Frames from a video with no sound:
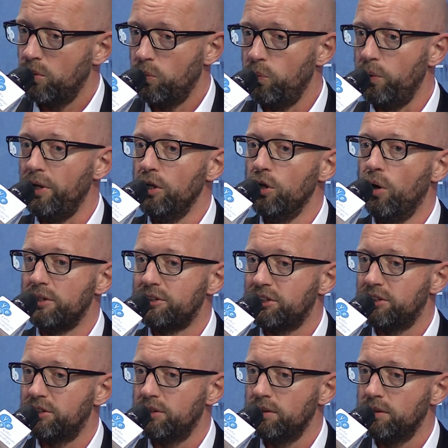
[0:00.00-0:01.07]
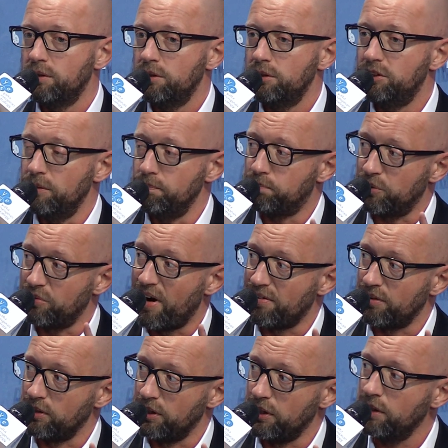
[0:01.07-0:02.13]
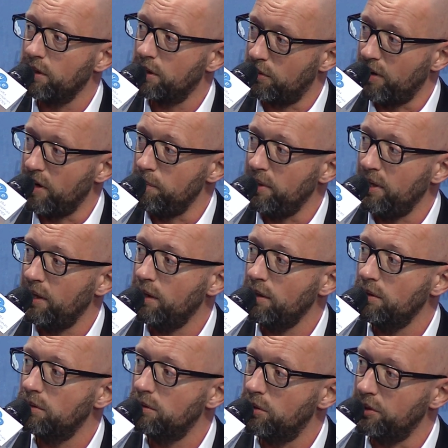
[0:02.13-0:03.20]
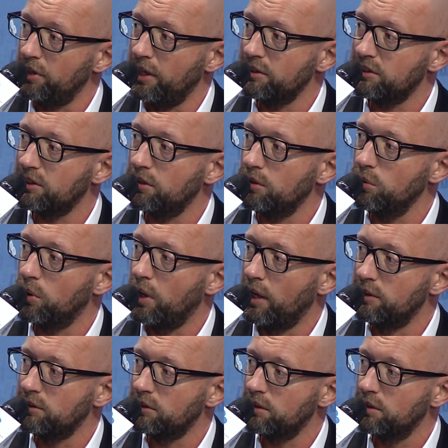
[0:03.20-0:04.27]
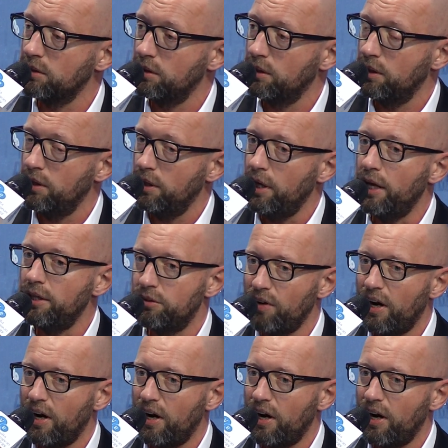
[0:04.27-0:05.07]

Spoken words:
we lost temporarily Crimea, Donetsk, Lugansk, and